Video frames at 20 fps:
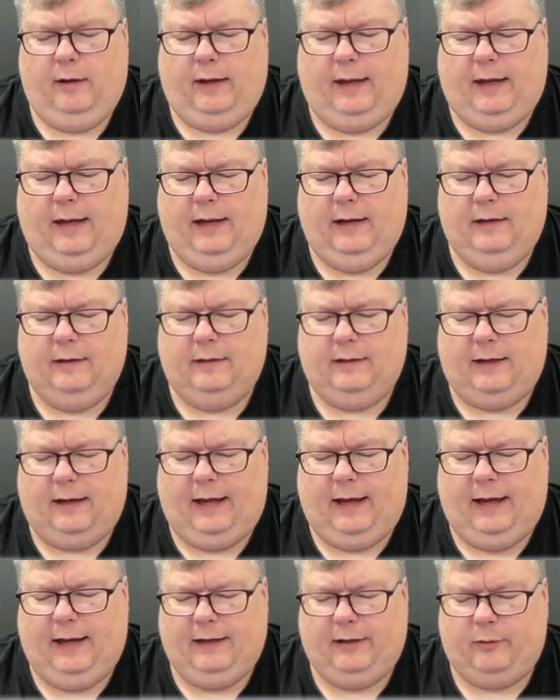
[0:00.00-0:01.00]
And
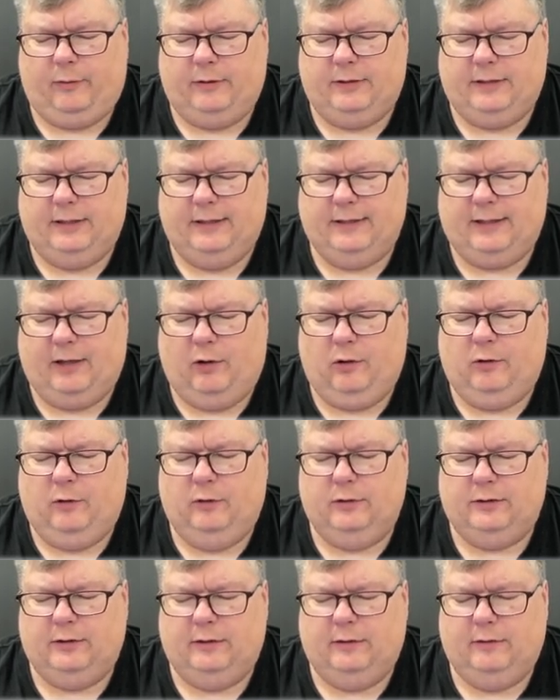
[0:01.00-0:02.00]
accuracy is how
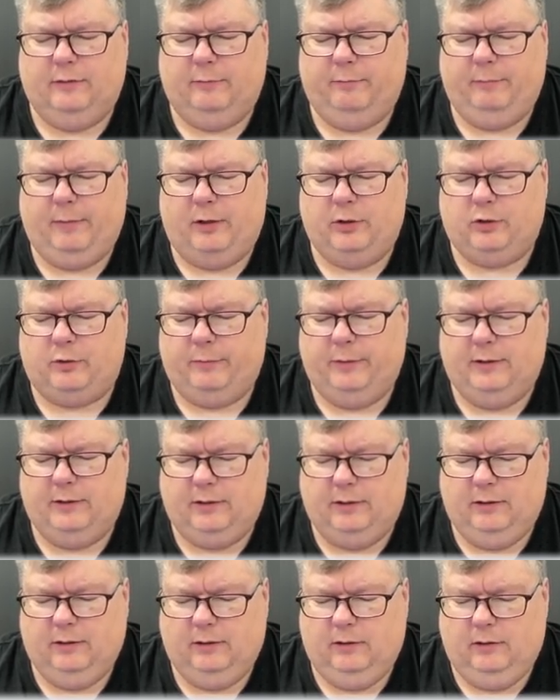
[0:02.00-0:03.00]
close a
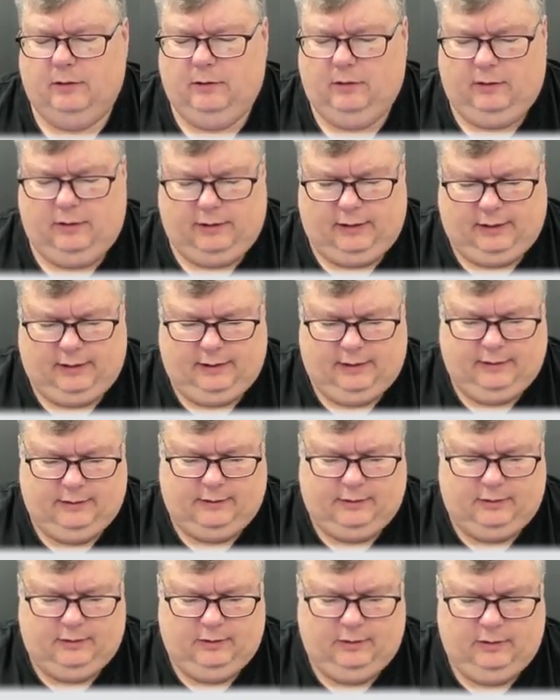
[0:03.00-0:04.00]
measurement
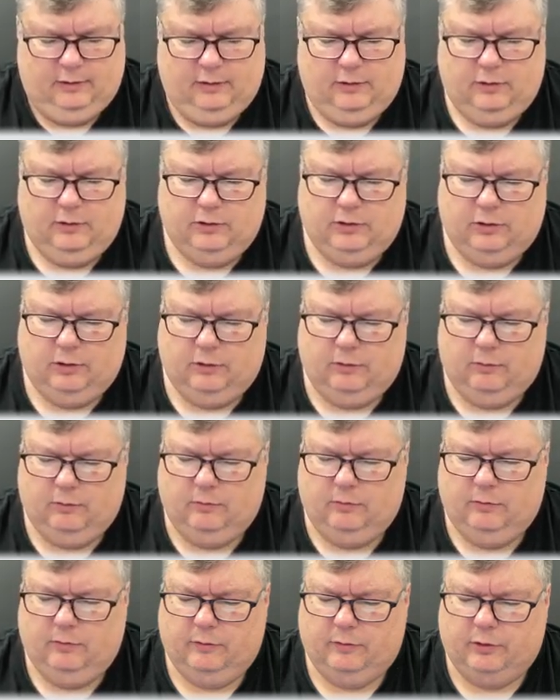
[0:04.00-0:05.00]
is
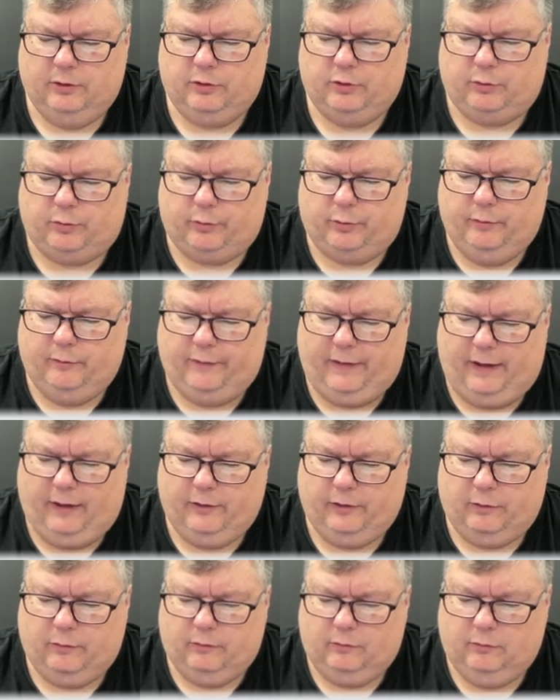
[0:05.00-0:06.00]
to the true
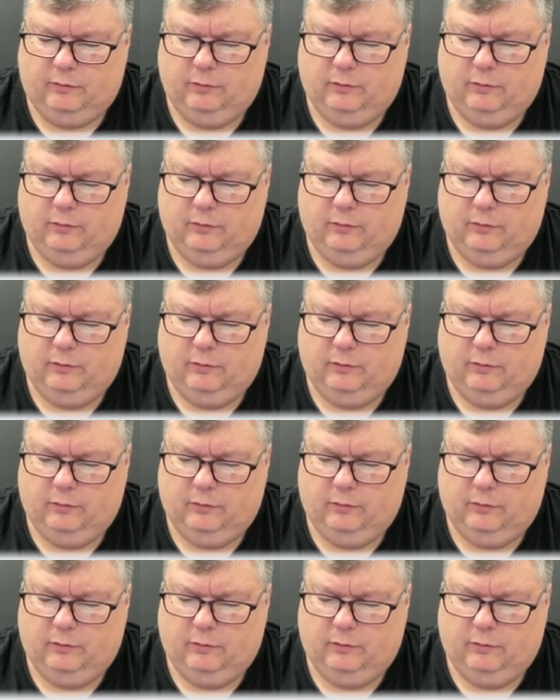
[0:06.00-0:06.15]
value.